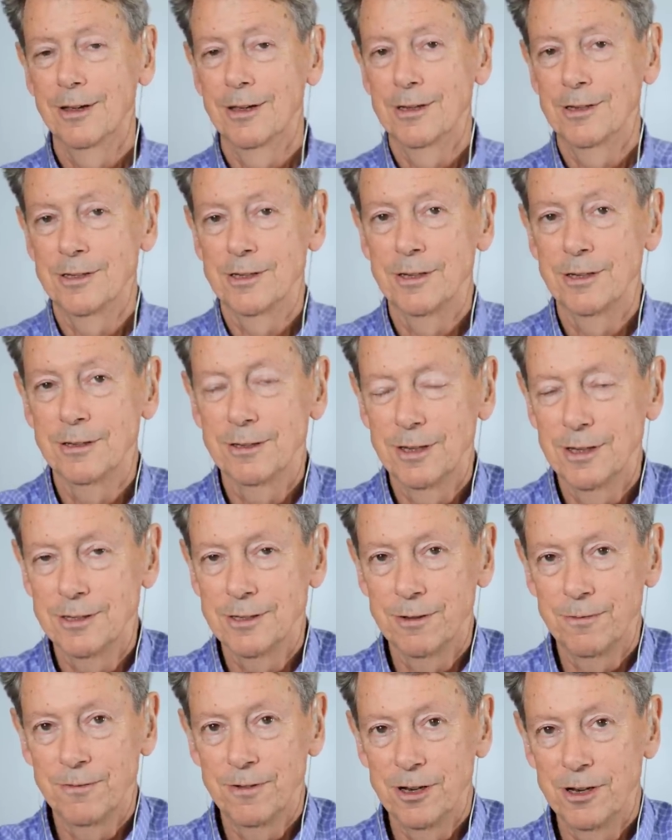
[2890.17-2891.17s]
as a
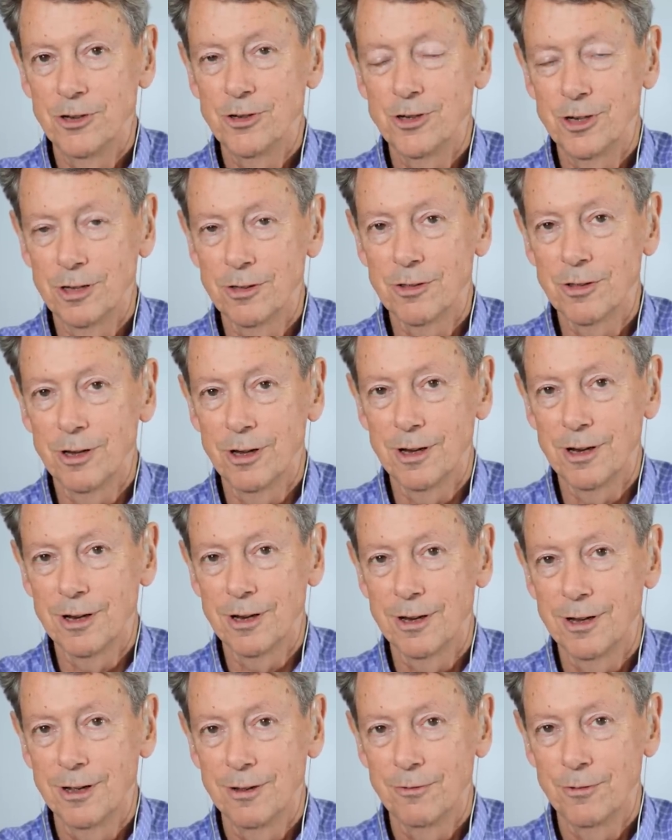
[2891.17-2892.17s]
as a finishing thought
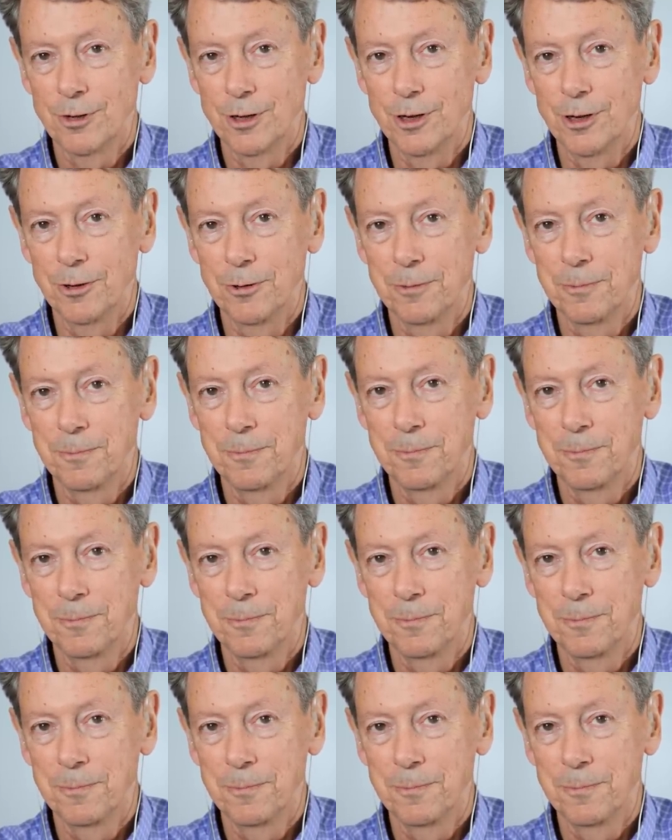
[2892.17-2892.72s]
for you.